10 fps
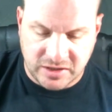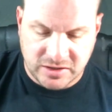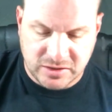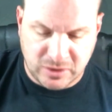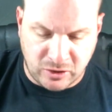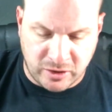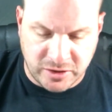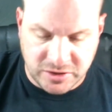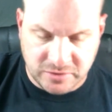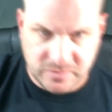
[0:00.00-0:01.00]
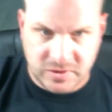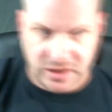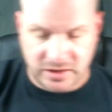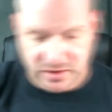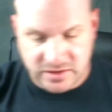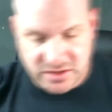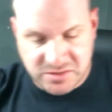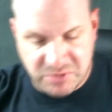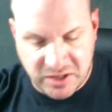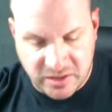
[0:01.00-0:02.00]
large. Okay.
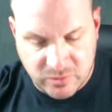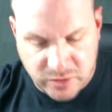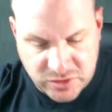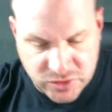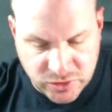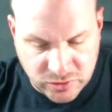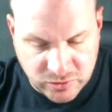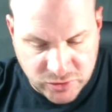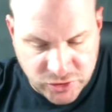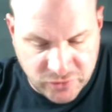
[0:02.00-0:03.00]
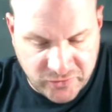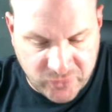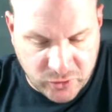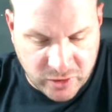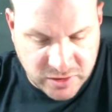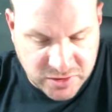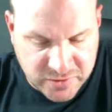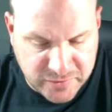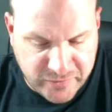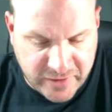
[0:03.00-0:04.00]
Speed 1/2, shoot 4,
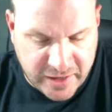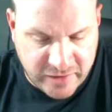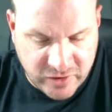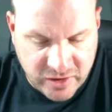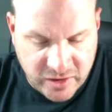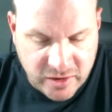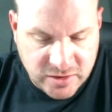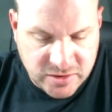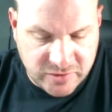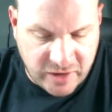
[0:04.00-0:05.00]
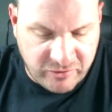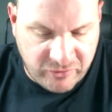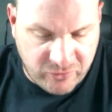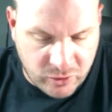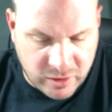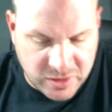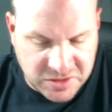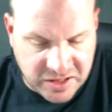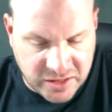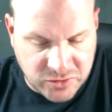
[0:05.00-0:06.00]
5, survive 4,
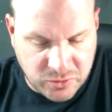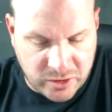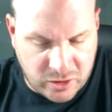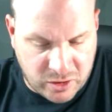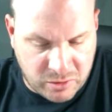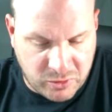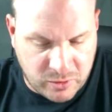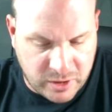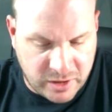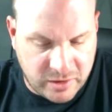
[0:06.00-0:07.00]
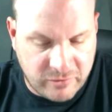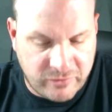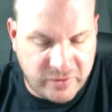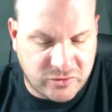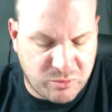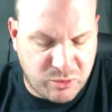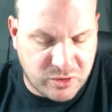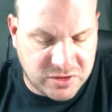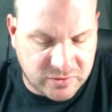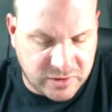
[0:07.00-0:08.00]
size 1, armor 1, victory
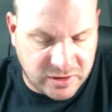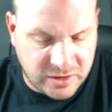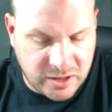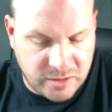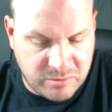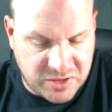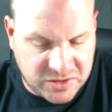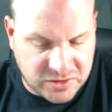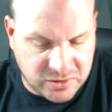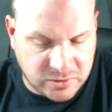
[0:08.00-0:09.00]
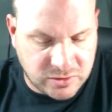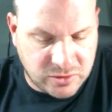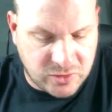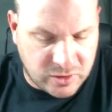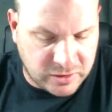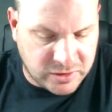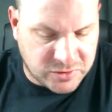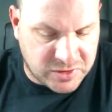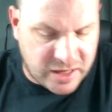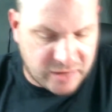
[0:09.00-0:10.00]
points 3. Pistol, gauntlets
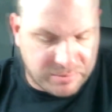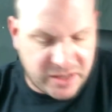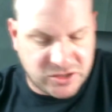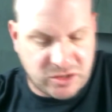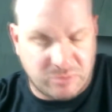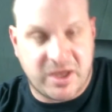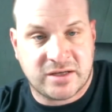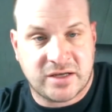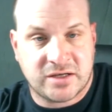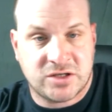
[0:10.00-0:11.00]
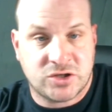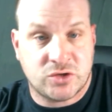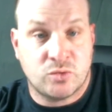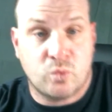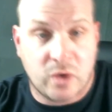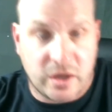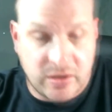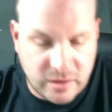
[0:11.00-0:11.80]
with knockback, jump pack, tactician 1.